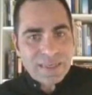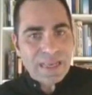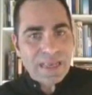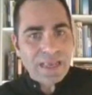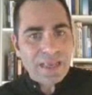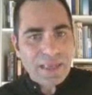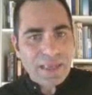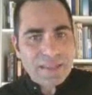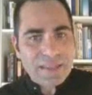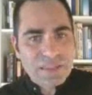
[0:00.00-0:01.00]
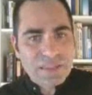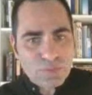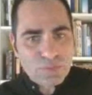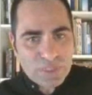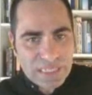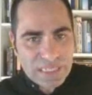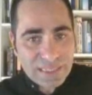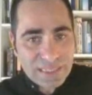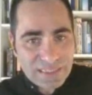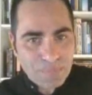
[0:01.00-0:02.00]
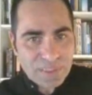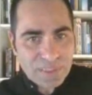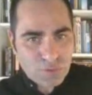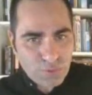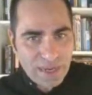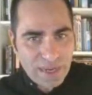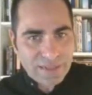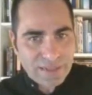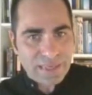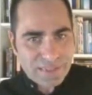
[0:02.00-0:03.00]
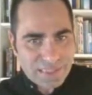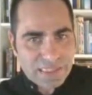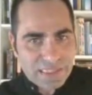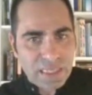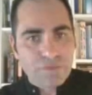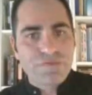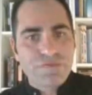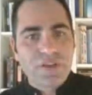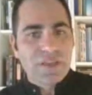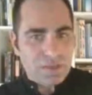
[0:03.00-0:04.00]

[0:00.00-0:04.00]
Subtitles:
and then we see the tip is red and stiff,